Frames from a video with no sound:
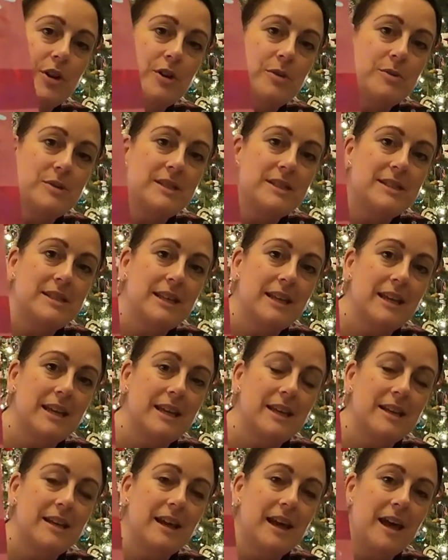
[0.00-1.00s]
who's
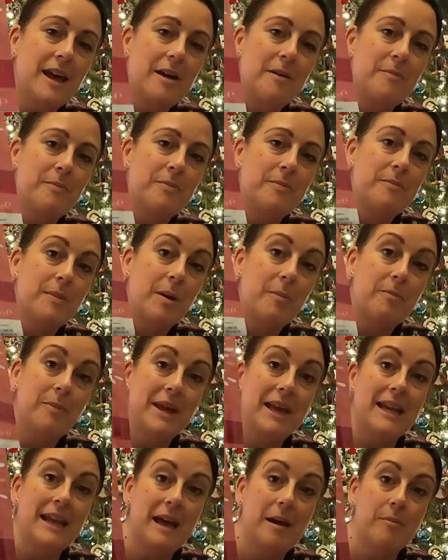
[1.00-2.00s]
seen my
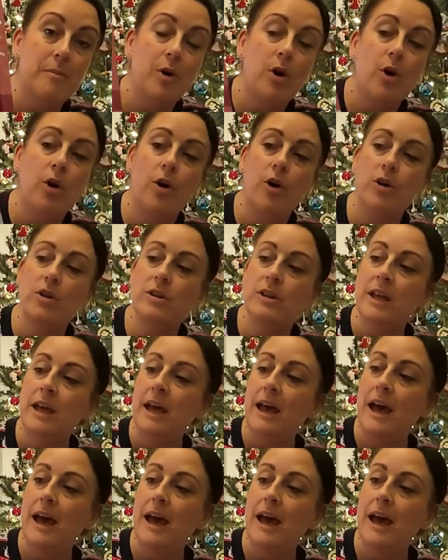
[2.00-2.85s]
B&M haul,